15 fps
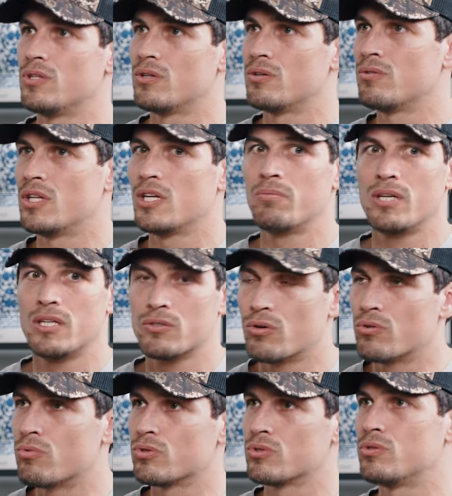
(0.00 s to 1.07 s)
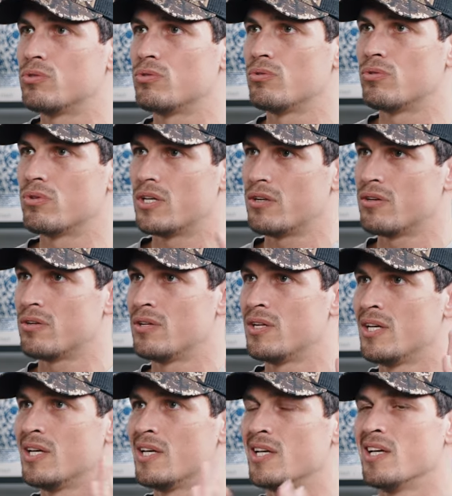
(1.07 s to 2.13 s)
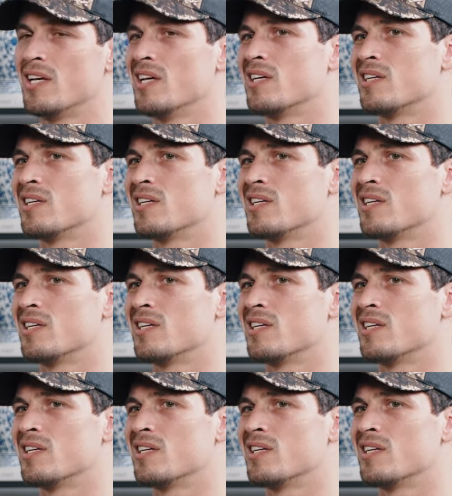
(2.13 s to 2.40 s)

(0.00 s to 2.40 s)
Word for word: you know, they're being told what to do or they're. Yeah, yeah.